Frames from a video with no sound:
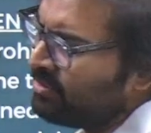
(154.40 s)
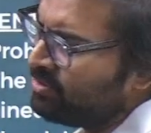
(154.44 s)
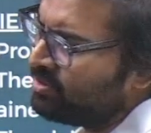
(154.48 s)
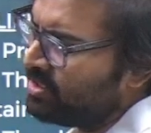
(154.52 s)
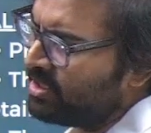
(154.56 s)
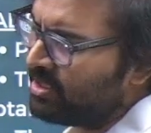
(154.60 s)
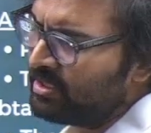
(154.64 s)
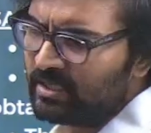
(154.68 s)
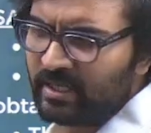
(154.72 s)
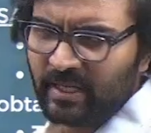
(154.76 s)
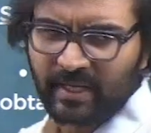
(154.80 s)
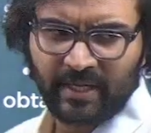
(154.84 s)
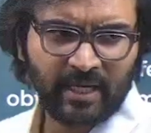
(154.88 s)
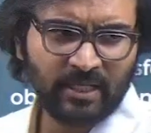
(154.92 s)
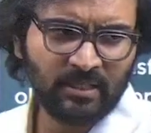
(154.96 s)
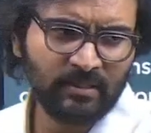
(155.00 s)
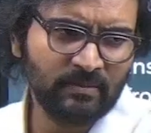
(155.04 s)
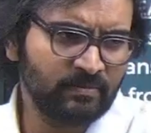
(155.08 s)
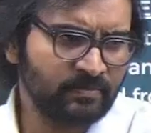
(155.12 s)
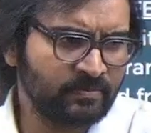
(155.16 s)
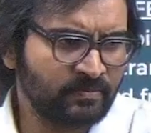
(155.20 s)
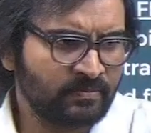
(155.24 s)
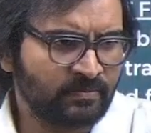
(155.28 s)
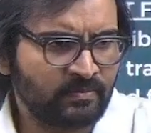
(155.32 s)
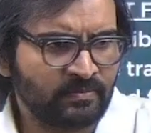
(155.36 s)
the again.
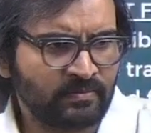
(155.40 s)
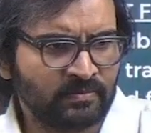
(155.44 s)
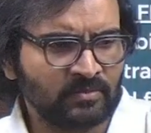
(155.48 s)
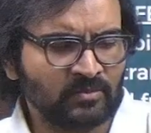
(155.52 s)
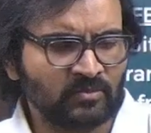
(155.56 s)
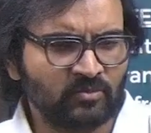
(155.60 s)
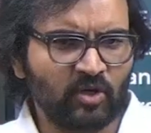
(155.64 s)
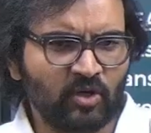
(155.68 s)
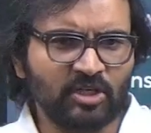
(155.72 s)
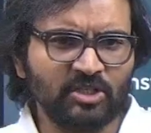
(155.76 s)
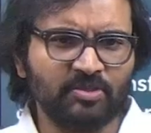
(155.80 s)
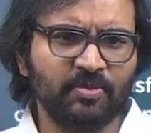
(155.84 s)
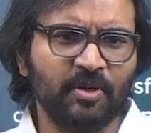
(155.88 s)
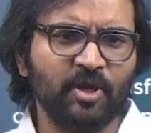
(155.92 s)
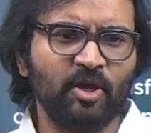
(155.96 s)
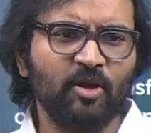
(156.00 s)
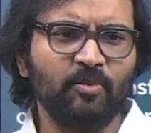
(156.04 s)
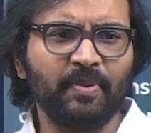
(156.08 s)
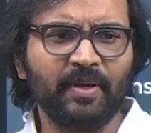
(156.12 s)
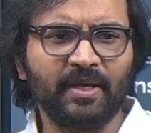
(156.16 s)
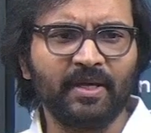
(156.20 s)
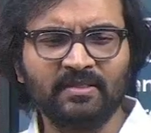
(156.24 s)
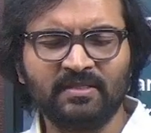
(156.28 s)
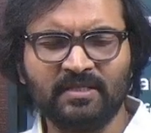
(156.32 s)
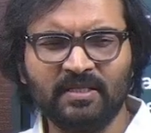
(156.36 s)
What is
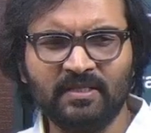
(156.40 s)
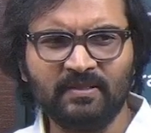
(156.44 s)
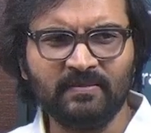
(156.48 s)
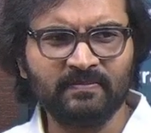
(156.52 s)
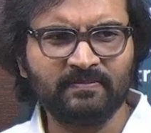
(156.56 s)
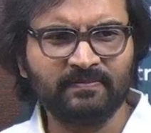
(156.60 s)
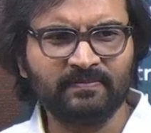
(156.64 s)
biopiracy?